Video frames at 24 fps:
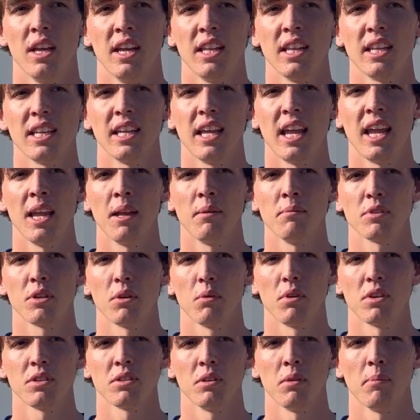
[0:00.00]
In the games,
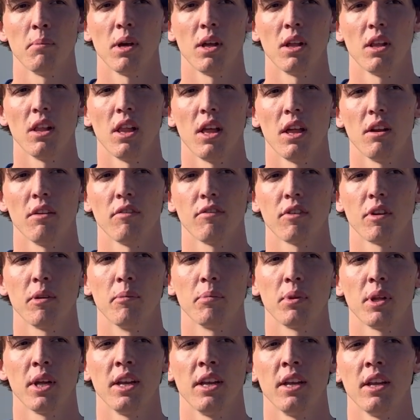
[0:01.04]
there wasn't a lot of
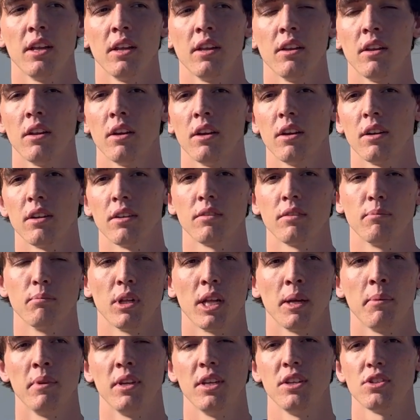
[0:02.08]
complaining,
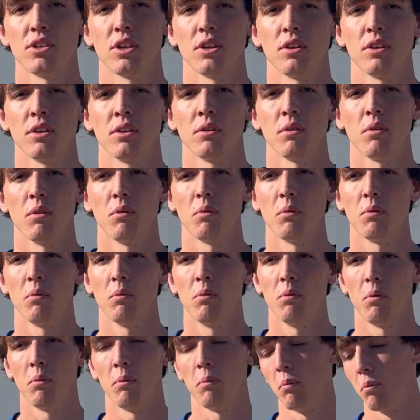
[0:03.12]
blaming each other. Or
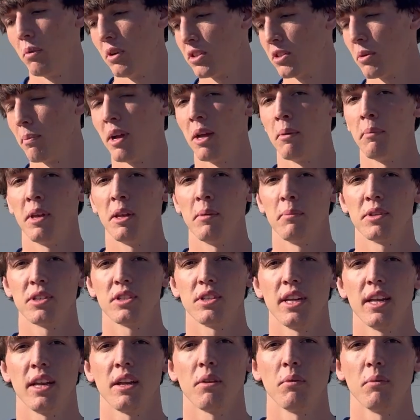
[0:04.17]
when somebody made a
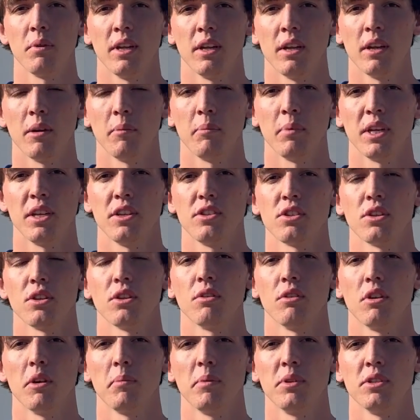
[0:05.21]
mistake, we picked each
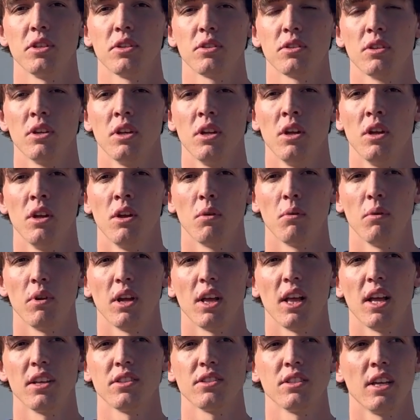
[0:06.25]
other up and just
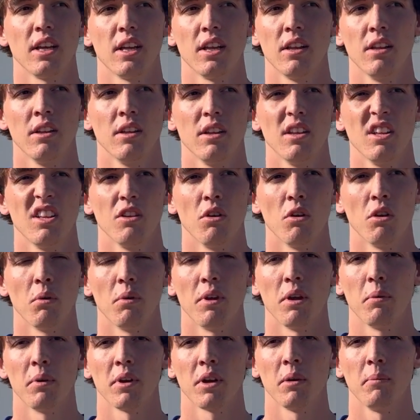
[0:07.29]
realized that the
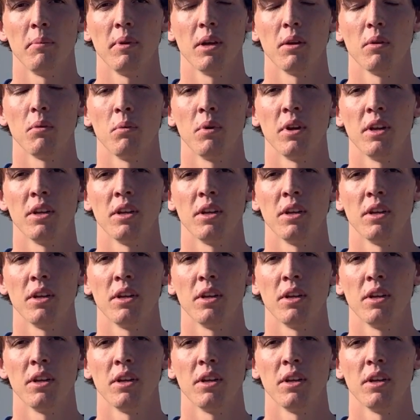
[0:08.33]
only way that we're going to be able